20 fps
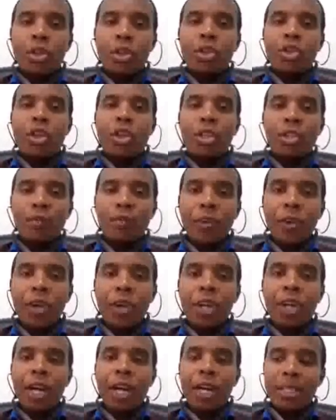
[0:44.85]
the
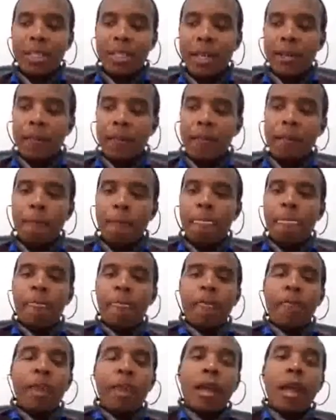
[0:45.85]
transferring attorney,
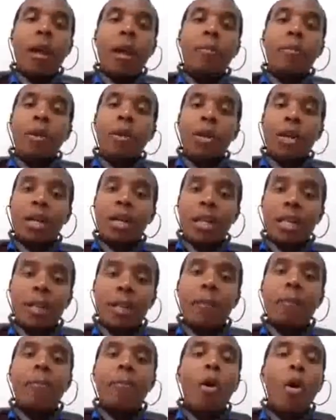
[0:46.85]
rather
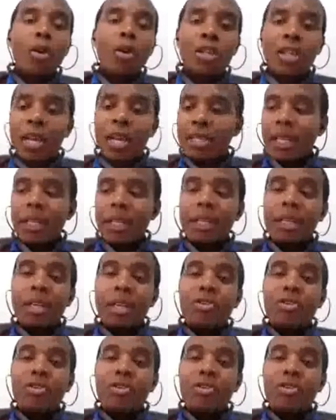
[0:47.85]
the bond attorney.